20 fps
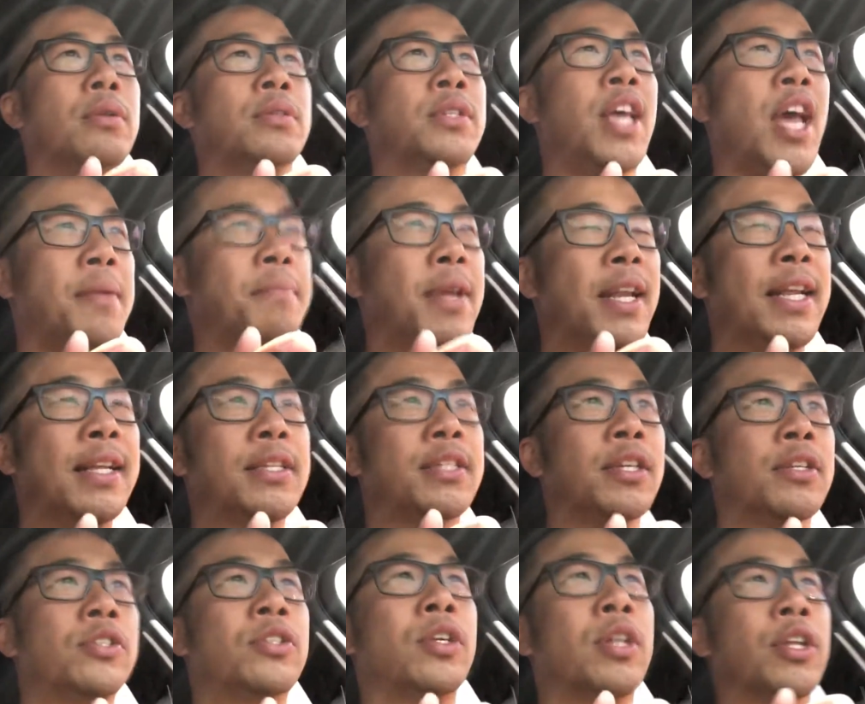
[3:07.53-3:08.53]
10 minutes
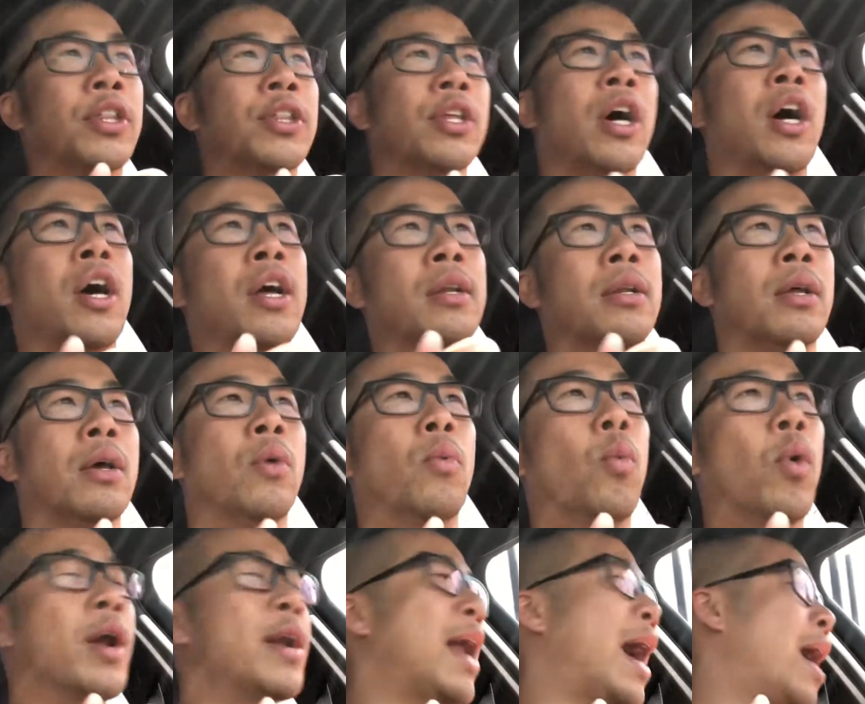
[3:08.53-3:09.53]
into the thought,
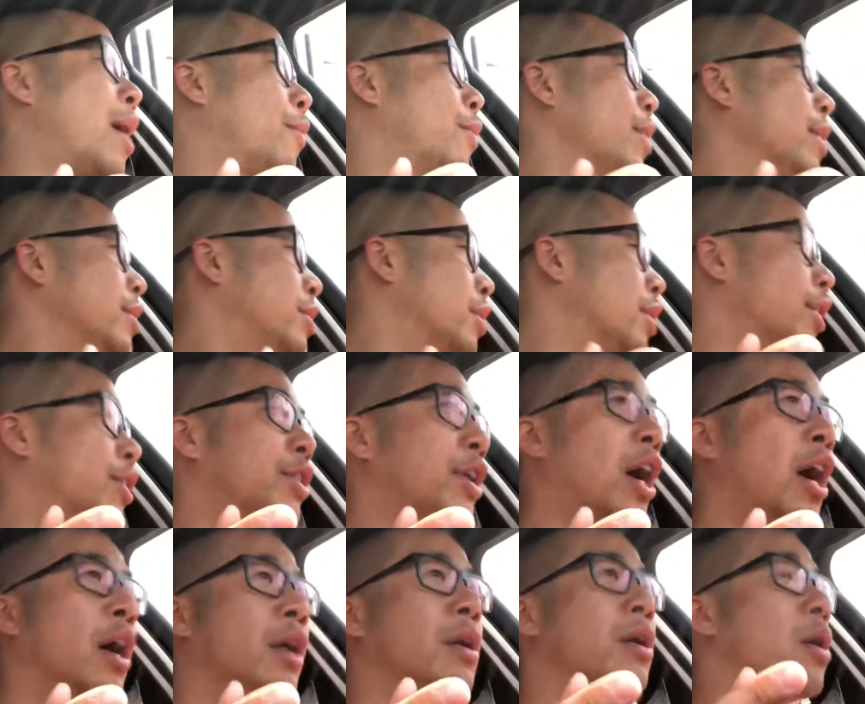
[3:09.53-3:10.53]
one hour into the
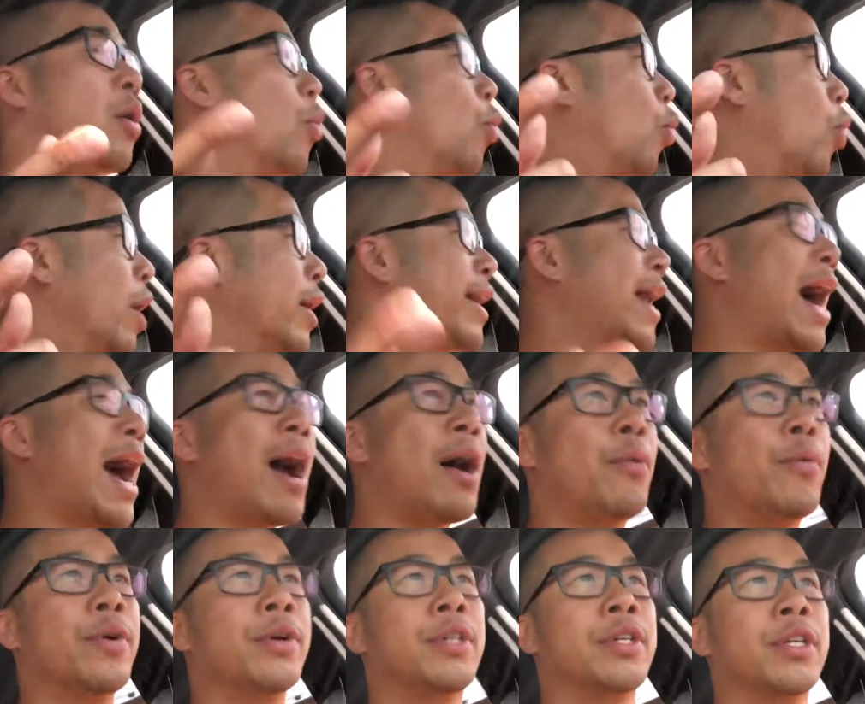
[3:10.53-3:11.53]
thought, one
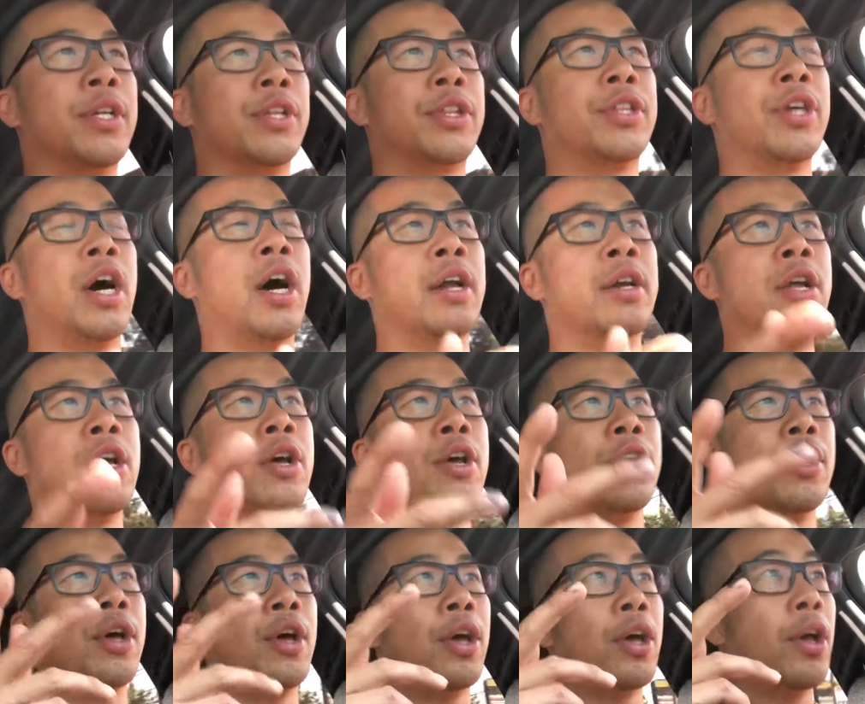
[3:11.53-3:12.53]
hour into the thought,
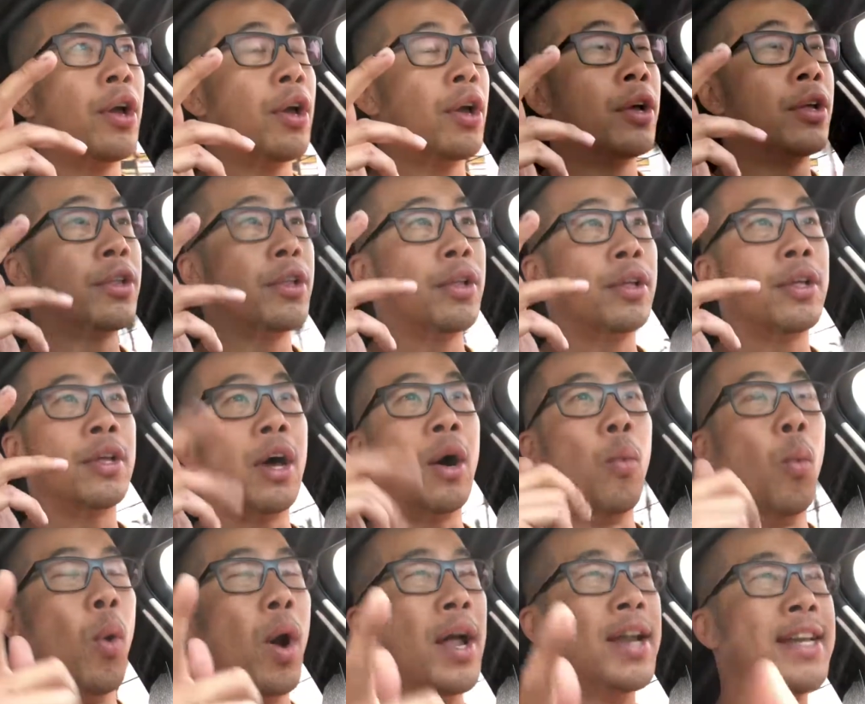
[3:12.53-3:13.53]

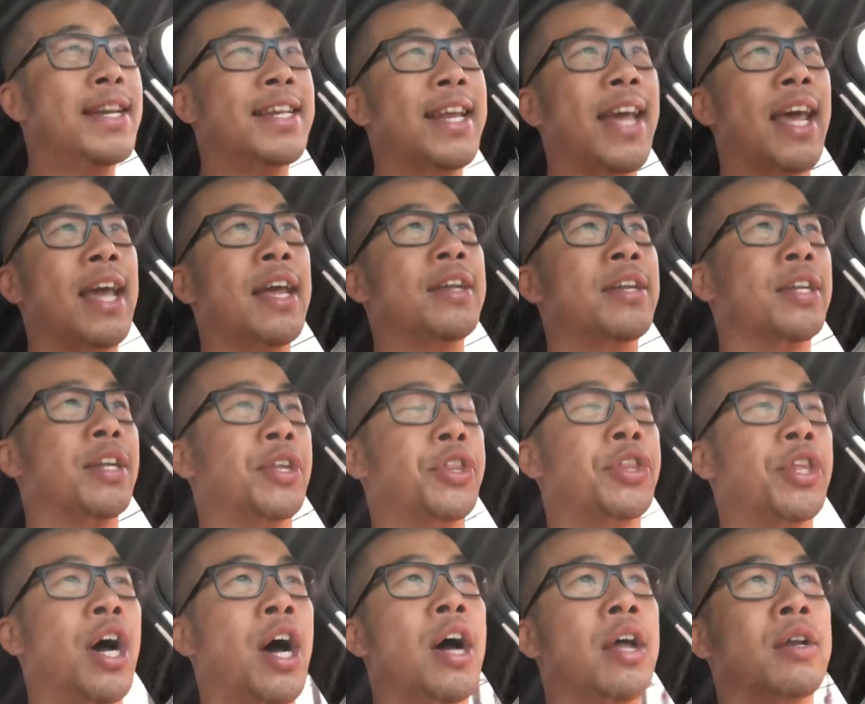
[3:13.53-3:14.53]
one day into the
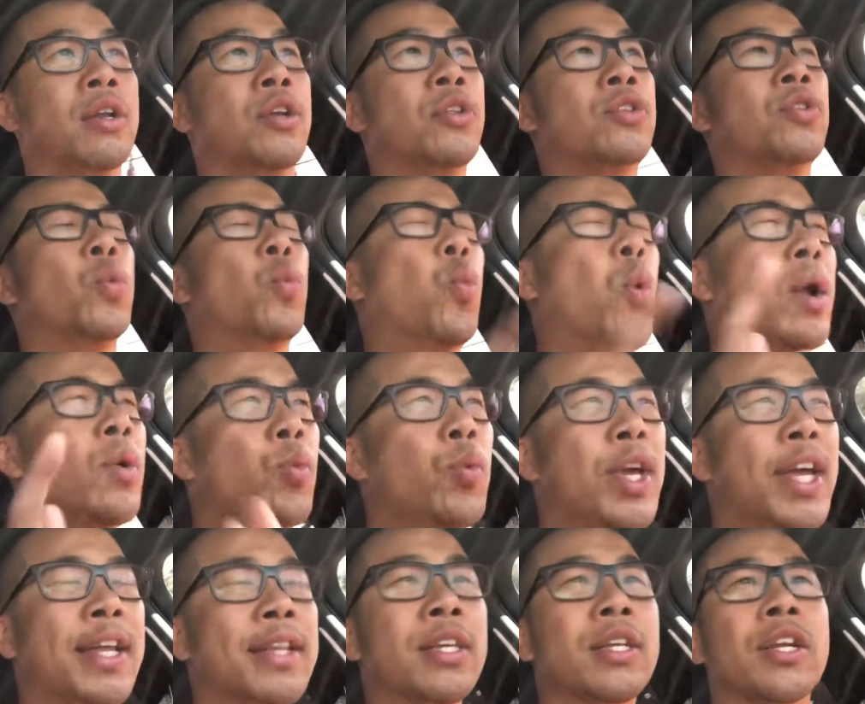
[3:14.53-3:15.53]
thought, to one
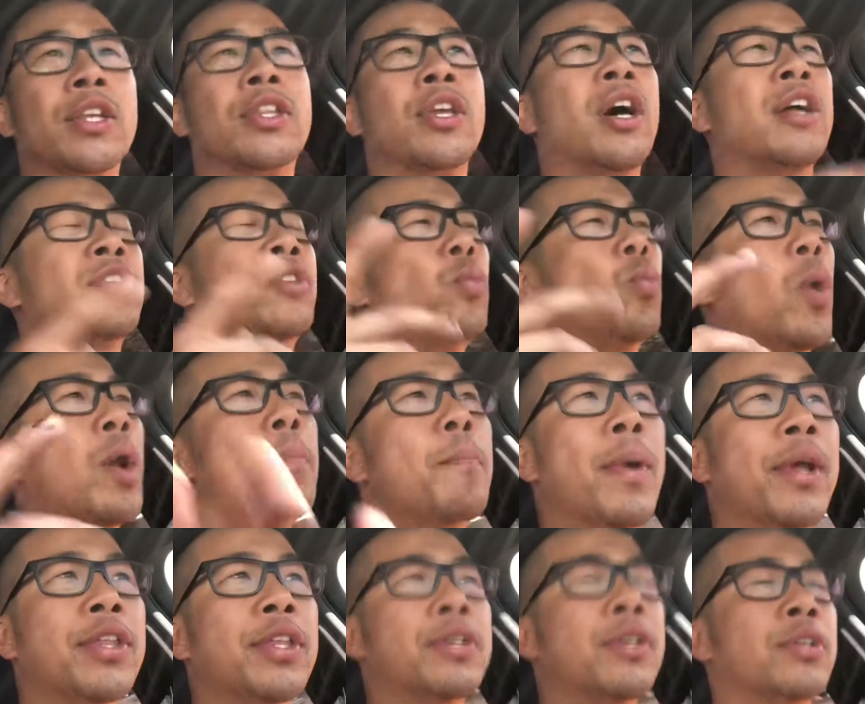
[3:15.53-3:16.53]
week into the thought, into one
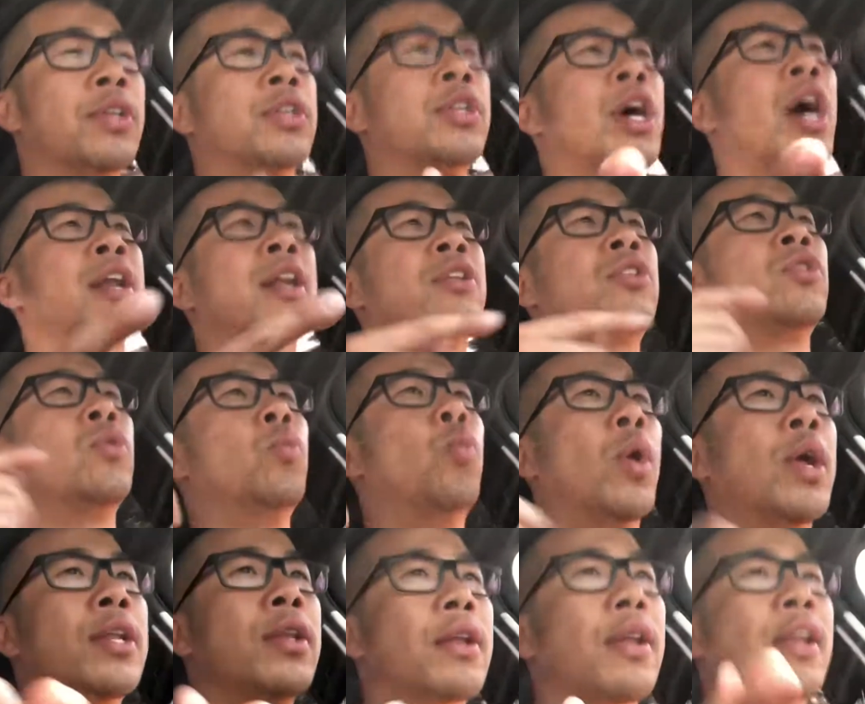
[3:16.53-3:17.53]
month into the thought, into the
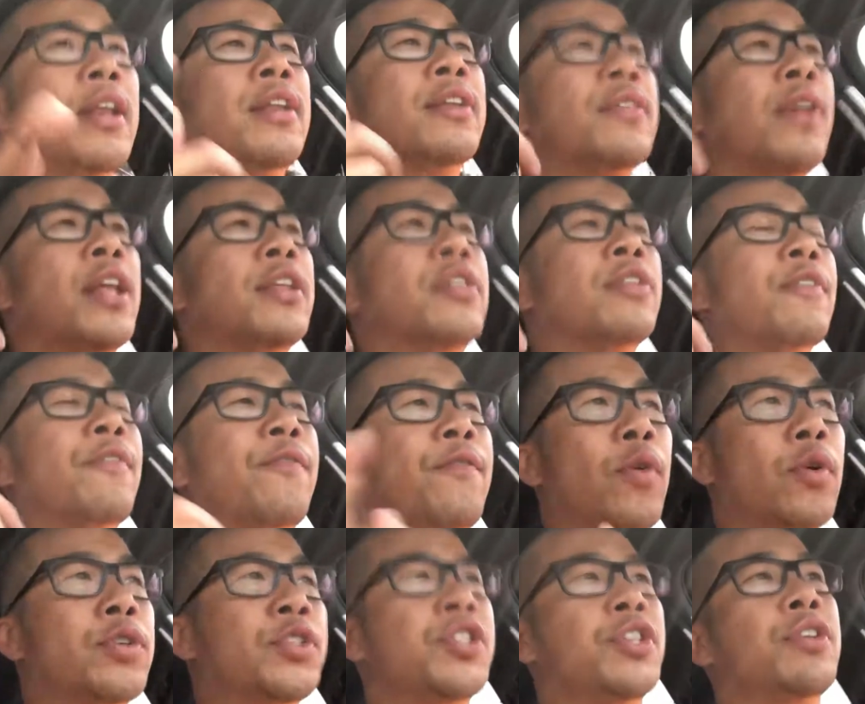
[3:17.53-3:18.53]
one into, into the
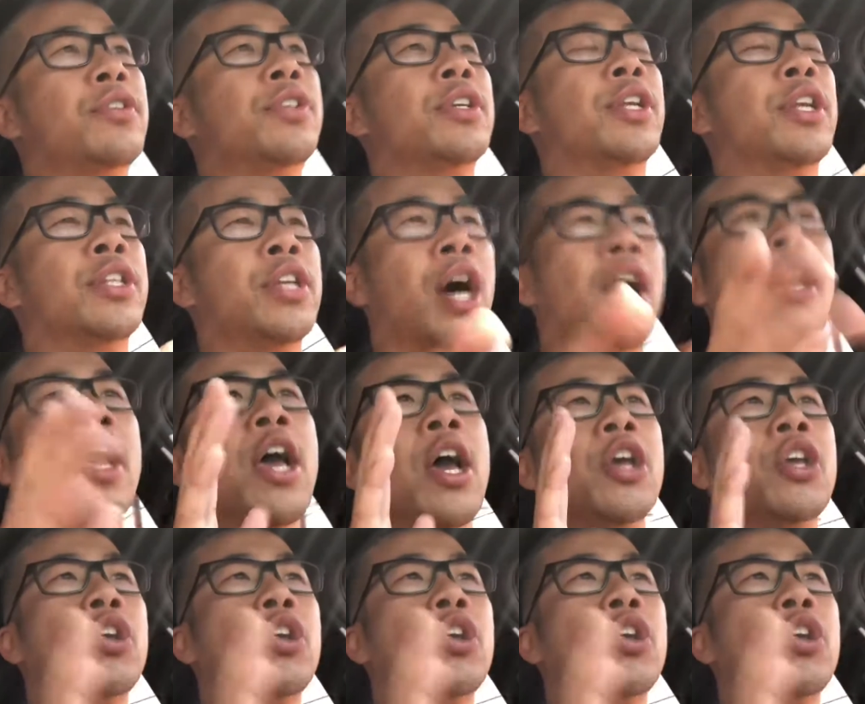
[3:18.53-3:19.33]
first year into the thought.